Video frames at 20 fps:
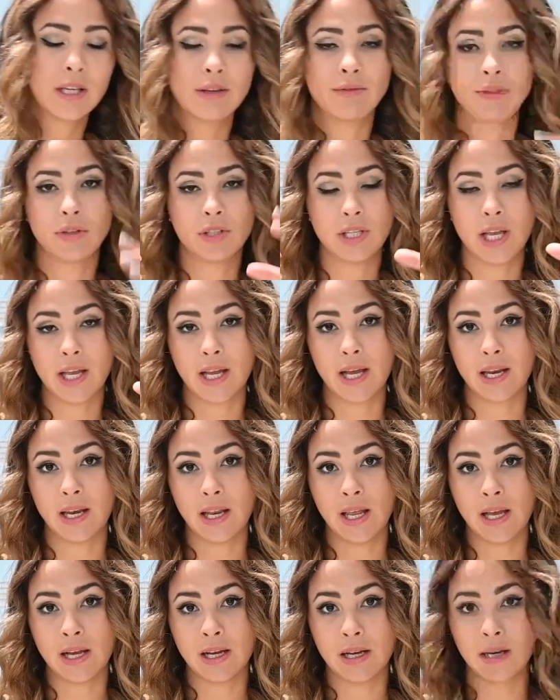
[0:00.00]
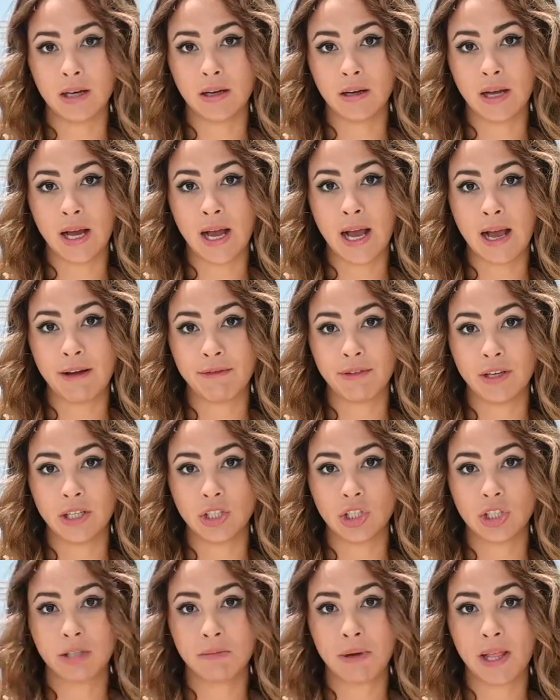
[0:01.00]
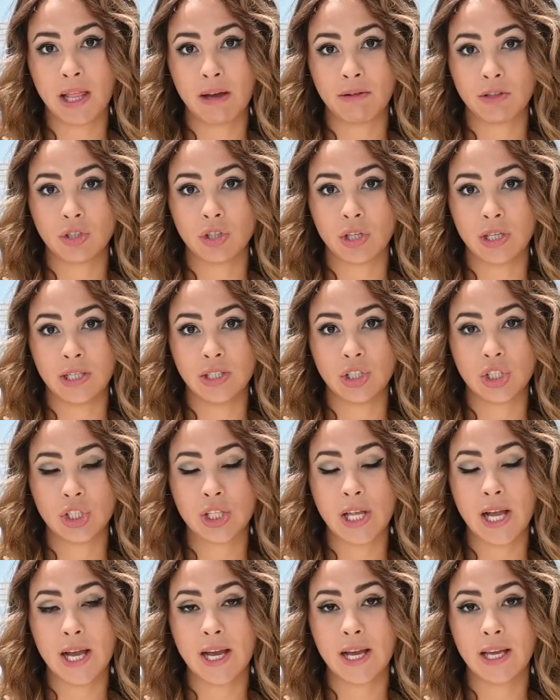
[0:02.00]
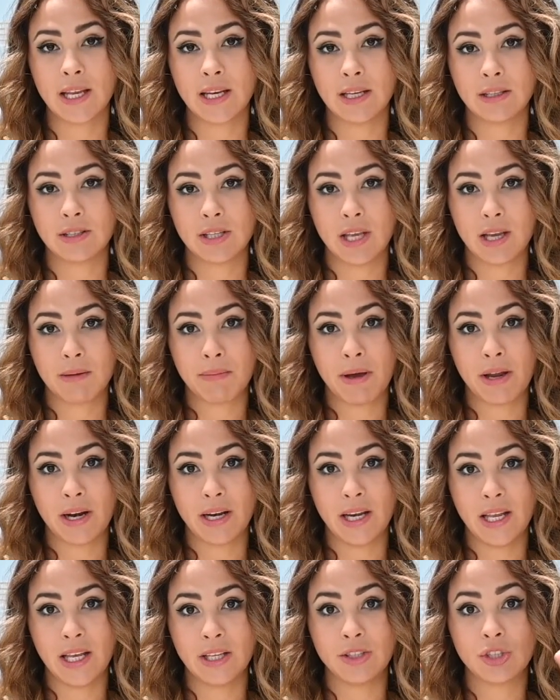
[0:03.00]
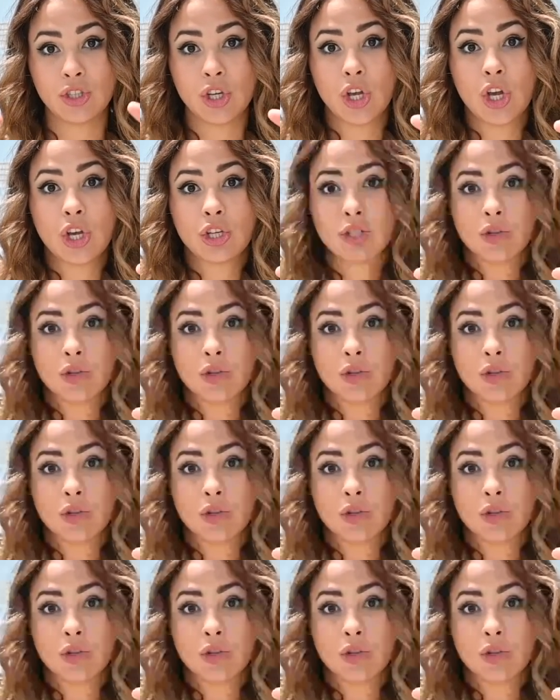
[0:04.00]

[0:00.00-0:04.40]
if you take a 1/2 inch seam allowance on each side, it take about 1 inch.